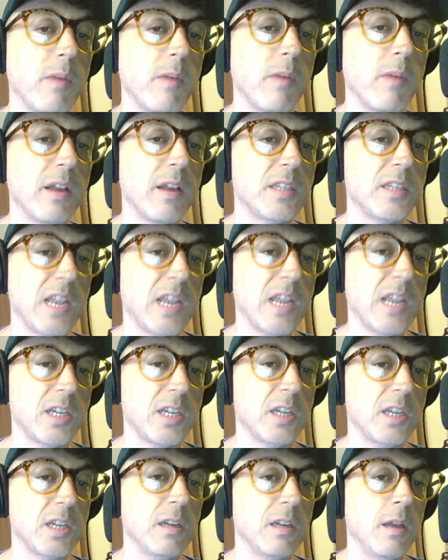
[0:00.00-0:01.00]
section
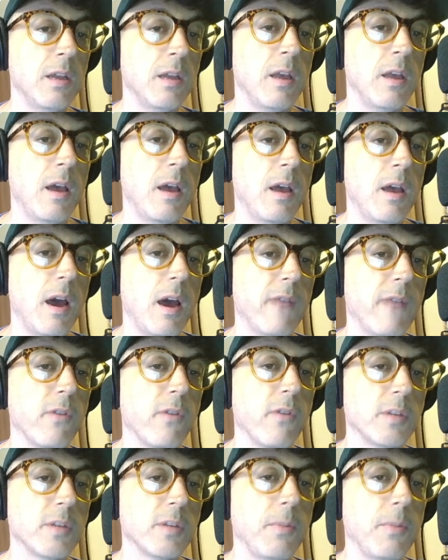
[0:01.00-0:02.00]
uh, for it to
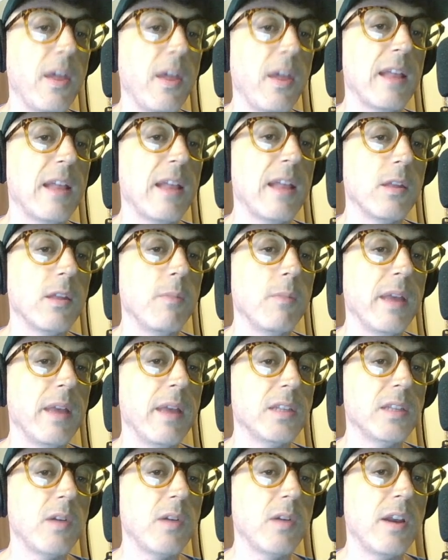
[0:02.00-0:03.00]
play a little bit so
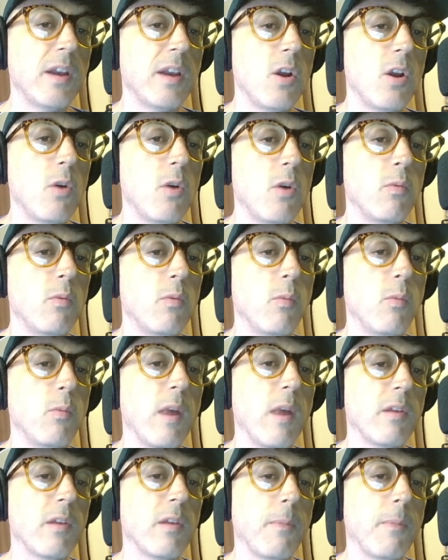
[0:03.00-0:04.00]
I know where the
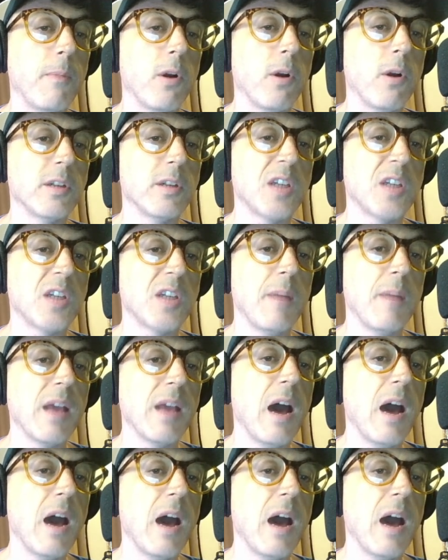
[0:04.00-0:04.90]
part is coming up.